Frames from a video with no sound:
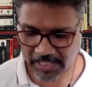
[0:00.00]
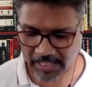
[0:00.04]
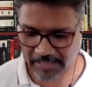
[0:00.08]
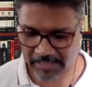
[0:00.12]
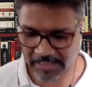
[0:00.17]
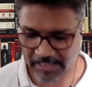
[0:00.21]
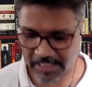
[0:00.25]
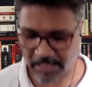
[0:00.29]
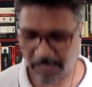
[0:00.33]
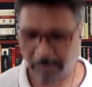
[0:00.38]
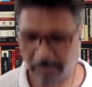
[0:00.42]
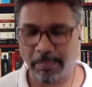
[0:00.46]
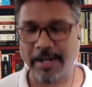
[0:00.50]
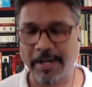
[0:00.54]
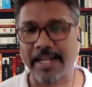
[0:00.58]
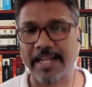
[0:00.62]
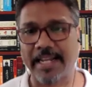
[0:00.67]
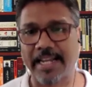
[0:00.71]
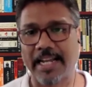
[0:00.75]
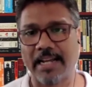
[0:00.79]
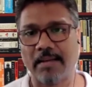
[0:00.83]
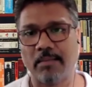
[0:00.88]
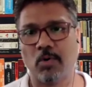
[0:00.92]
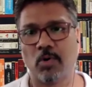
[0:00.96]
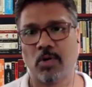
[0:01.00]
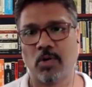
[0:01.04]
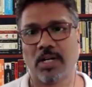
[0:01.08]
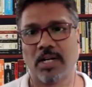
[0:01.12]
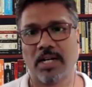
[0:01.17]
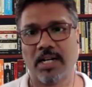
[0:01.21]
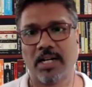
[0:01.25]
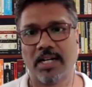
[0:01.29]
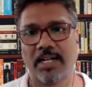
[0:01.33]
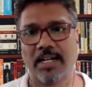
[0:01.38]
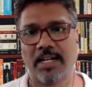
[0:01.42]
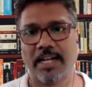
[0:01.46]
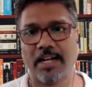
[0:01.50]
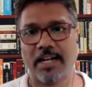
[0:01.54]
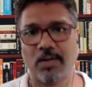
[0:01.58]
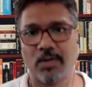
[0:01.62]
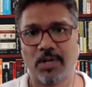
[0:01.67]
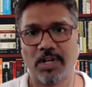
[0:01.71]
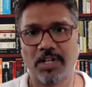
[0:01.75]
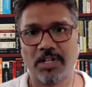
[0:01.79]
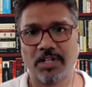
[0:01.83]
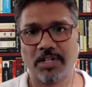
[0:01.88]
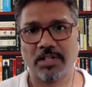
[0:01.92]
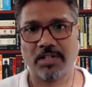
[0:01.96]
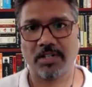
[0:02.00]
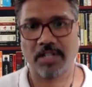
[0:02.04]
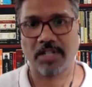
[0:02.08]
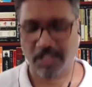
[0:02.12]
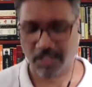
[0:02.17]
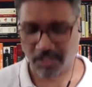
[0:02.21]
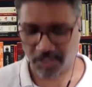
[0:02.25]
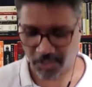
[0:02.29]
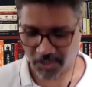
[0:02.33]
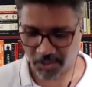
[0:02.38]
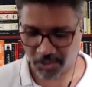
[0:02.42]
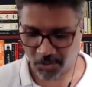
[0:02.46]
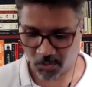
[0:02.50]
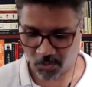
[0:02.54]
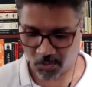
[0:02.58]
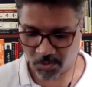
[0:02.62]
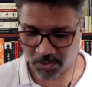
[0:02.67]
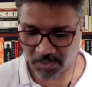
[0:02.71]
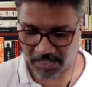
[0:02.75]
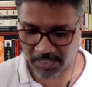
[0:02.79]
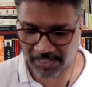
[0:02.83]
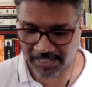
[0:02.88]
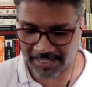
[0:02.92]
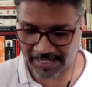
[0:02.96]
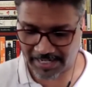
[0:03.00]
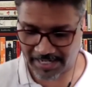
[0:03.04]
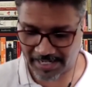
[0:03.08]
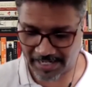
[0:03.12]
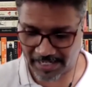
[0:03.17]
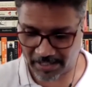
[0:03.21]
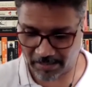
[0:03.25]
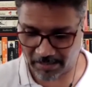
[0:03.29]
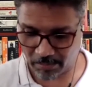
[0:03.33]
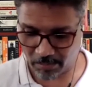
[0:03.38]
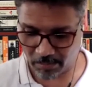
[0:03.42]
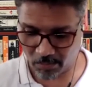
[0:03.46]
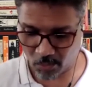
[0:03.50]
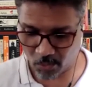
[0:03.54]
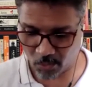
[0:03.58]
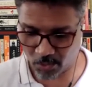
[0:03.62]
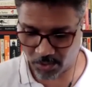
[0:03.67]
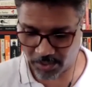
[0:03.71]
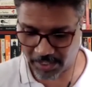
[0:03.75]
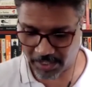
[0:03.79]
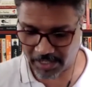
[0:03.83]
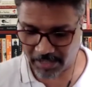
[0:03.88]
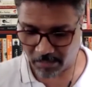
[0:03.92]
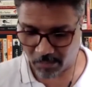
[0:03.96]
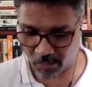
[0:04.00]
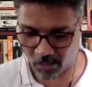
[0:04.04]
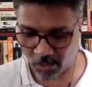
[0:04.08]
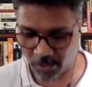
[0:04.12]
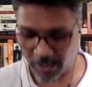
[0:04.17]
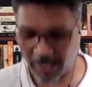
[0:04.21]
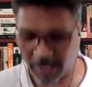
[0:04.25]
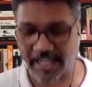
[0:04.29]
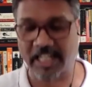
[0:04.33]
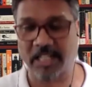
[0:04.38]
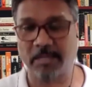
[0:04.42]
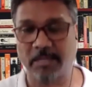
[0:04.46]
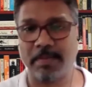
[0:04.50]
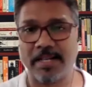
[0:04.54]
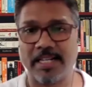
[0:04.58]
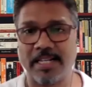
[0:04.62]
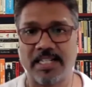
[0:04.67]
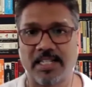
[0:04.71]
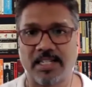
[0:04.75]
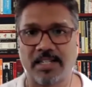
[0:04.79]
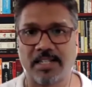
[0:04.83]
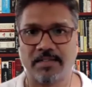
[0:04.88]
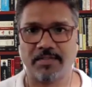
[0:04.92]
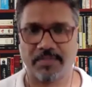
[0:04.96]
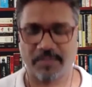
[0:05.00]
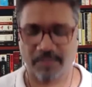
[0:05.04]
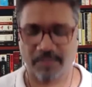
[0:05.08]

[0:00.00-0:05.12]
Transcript: These brick and mortar education institutes are getting more and more expensive.